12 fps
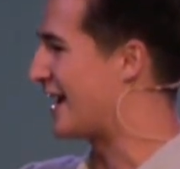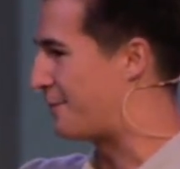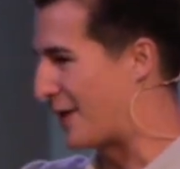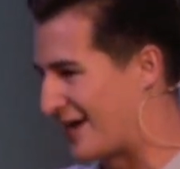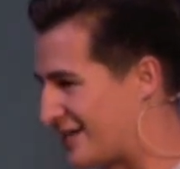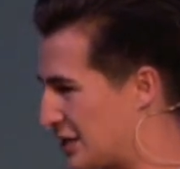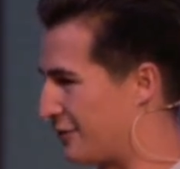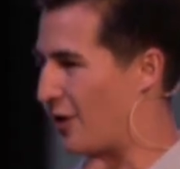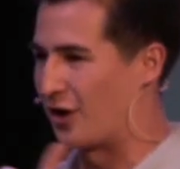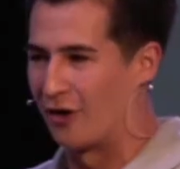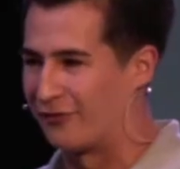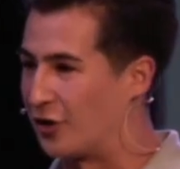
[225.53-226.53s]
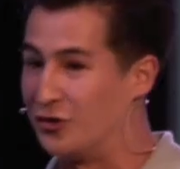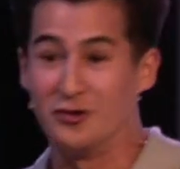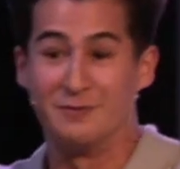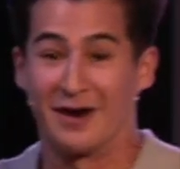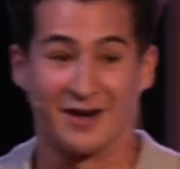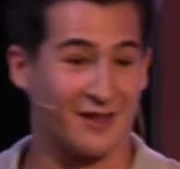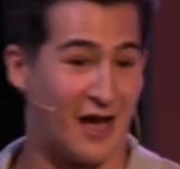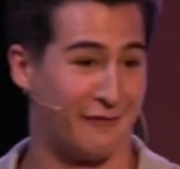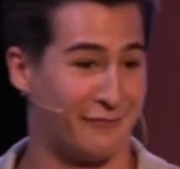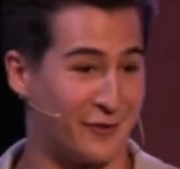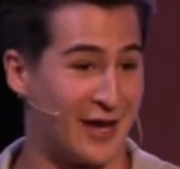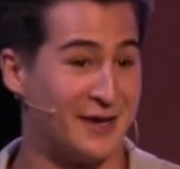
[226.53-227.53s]
pace of our new married
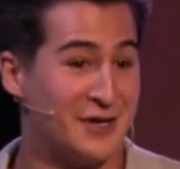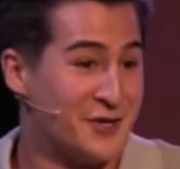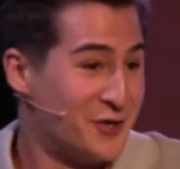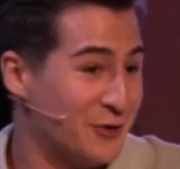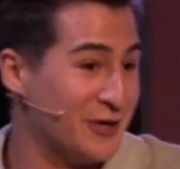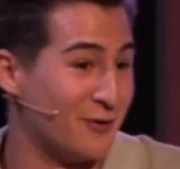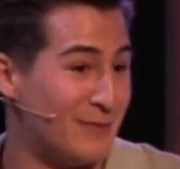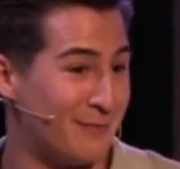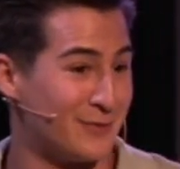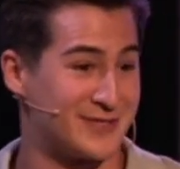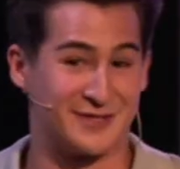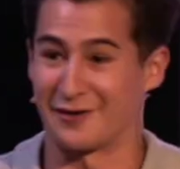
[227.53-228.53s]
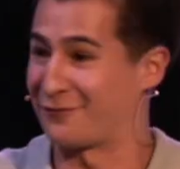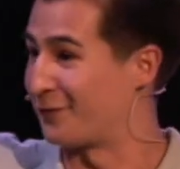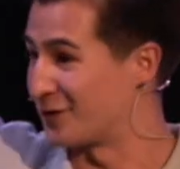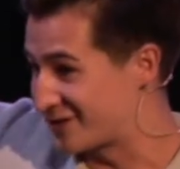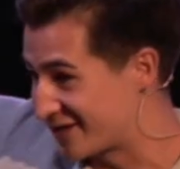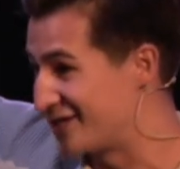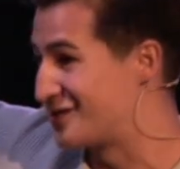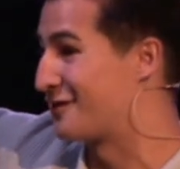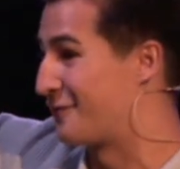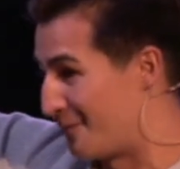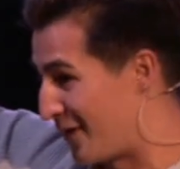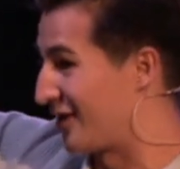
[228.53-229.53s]
life. Okay, who here remembers their first stages
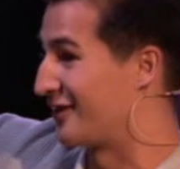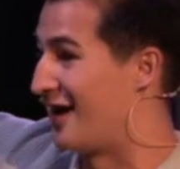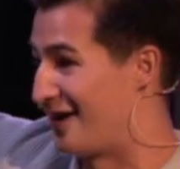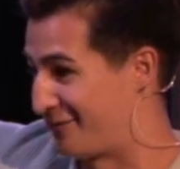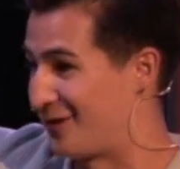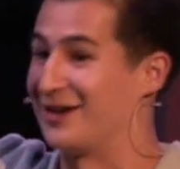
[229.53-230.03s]
of their married life?